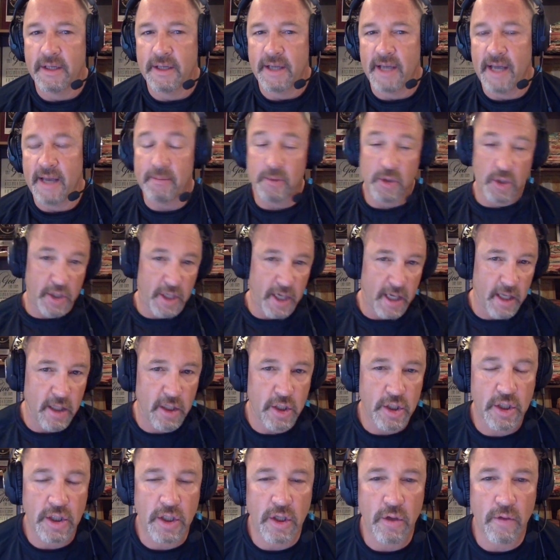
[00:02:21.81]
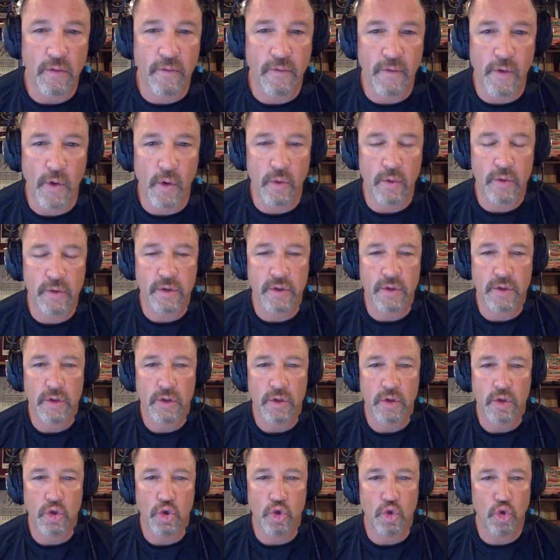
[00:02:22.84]
I'm challenging you folks
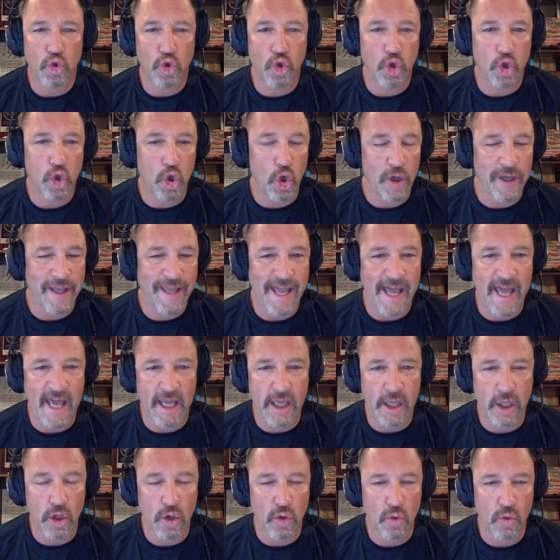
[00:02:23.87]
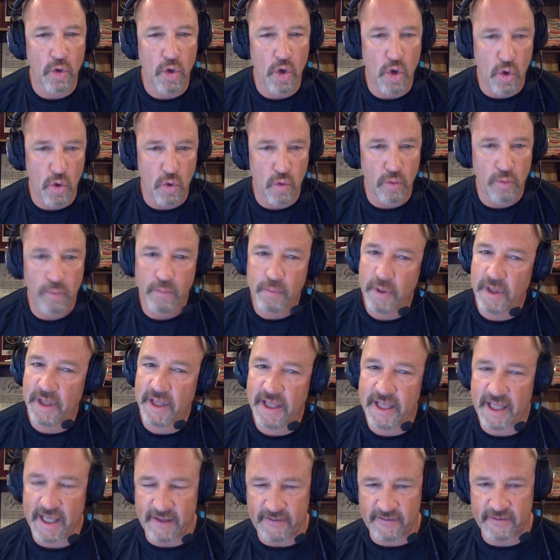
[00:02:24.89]
to look at your own
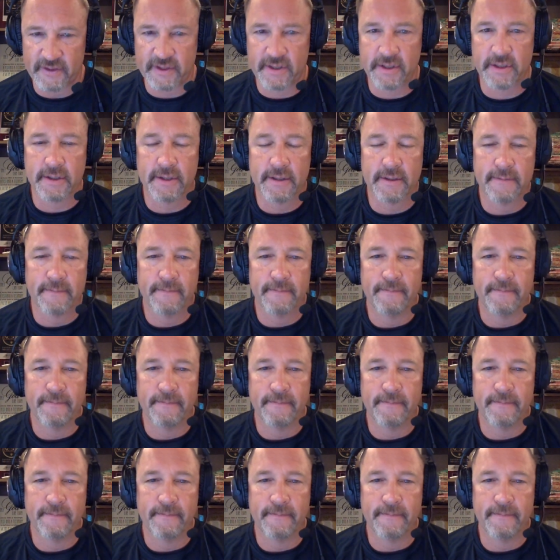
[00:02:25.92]
beliefs